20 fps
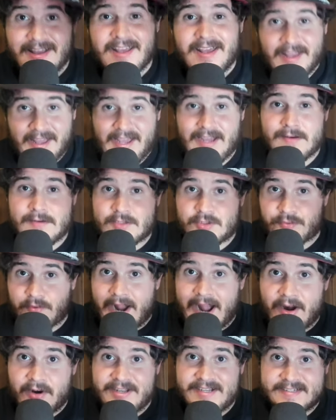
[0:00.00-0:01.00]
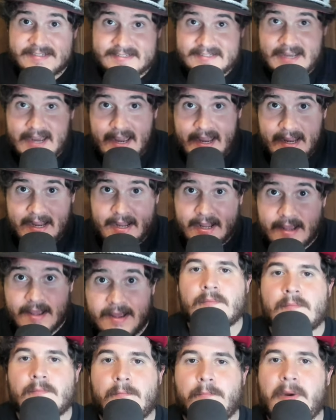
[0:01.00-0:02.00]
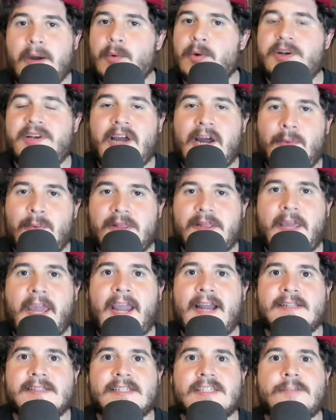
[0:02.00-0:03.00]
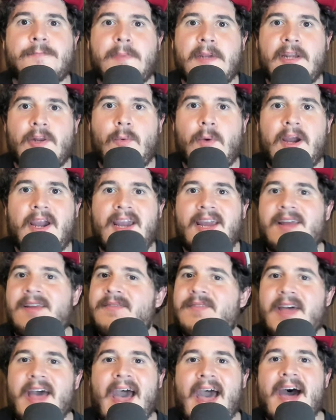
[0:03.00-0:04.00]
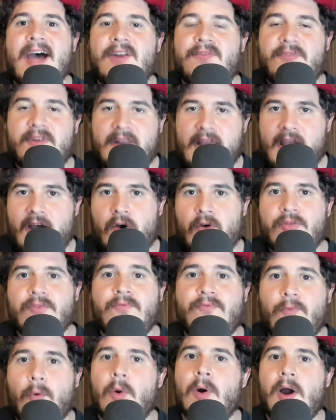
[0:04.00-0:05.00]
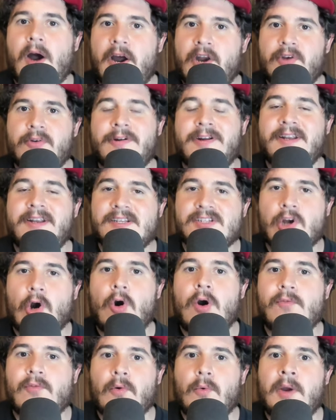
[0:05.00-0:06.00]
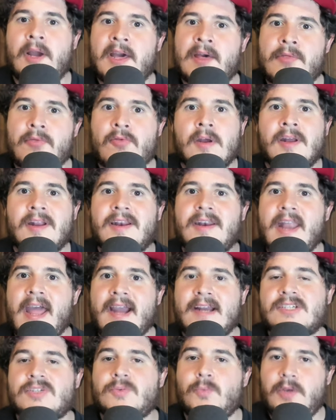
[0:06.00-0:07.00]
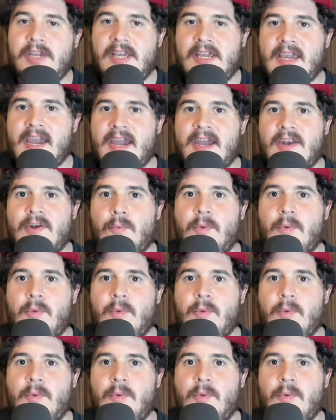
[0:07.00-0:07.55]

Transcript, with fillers: It was Rowdy's day. But we're done with Kansas Speedway. The Advent Health 400 is over with. Next weekend, we